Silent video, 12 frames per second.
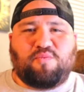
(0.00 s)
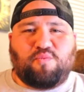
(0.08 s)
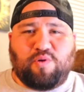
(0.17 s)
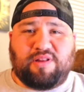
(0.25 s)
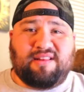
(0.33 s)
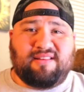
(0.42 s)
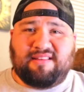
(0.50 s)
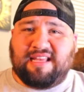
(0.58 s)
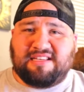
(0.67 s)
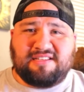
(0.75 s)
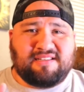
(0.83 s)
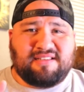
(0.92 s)
when they
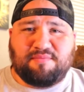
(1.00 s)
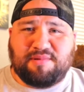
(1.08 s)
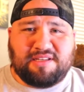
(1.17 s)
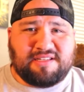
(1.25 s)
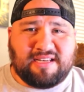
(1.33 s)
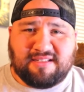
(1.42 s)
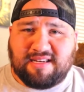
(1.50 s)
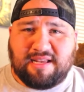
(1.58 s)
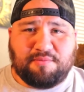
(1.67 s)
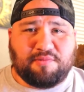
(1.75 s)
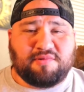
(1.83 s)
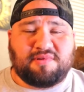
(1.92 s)
just simply change
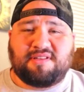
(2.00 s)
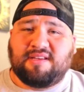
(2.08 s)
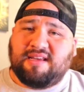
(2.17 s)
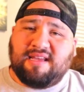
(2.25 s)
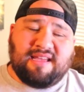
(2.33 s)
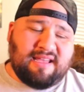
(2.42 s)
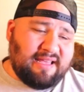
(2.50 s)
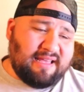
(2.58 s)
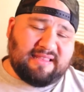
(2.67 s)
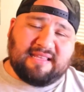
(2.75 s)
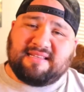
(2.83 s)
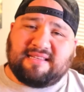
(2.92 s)
labels.
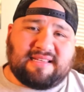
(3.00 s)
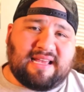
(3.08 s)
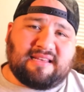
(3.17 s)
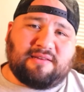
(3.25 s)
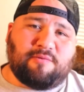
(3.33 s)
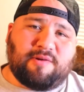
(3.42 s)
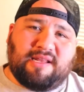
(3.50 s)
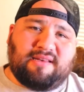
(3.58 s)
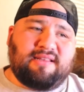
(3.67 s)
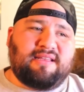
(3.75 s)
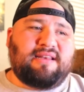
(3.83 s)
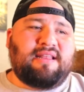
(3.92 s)
And that's exactly what I
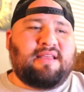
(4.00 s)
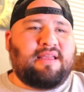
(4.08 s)
did.